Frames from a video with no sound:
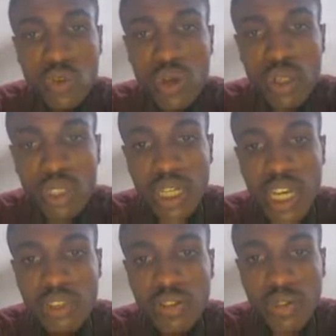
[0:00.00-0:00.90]
the kind
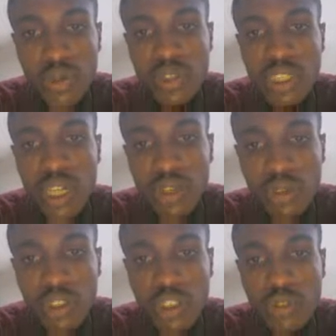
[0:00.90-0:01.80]
of trust they are going
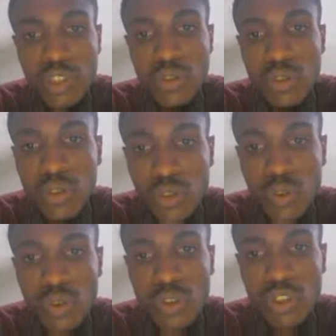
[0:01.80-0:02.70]
to equate to your
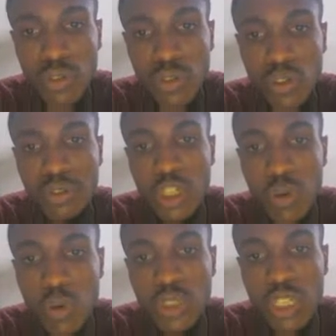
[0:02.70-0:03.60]
store is not going to
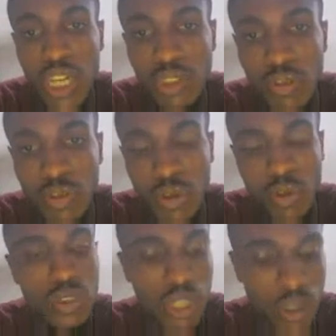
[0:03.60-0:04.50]
equal the kind of
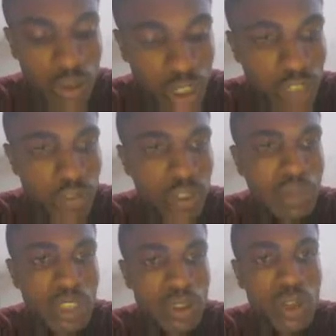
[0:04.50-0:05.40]
trust they are going to give on
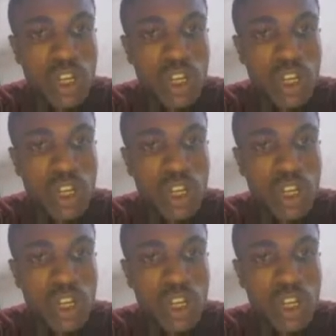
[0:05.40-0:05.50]
Amazon,